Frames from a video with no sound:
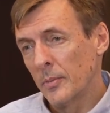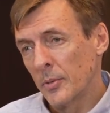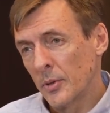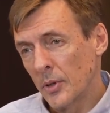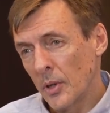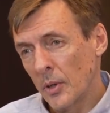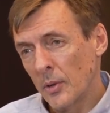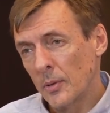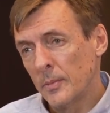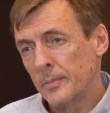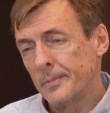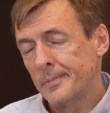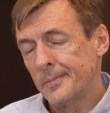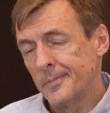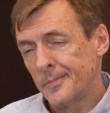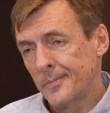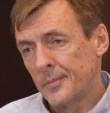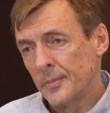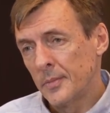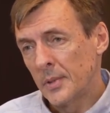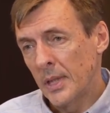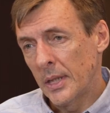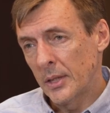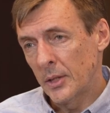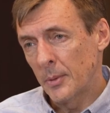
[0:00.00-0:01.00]
So
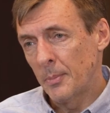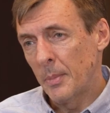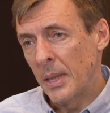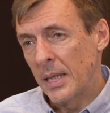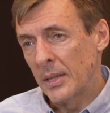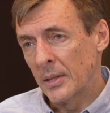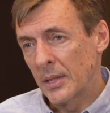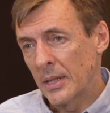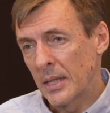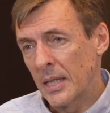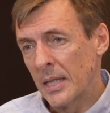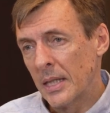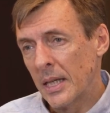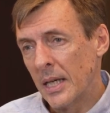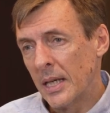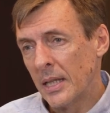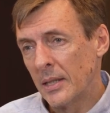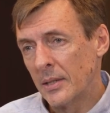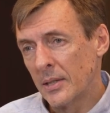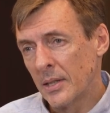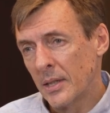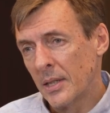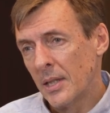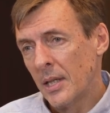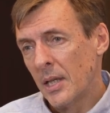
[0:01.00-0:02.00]
that's basically
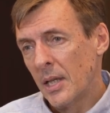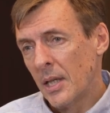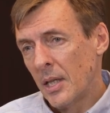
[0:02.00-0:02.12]
it.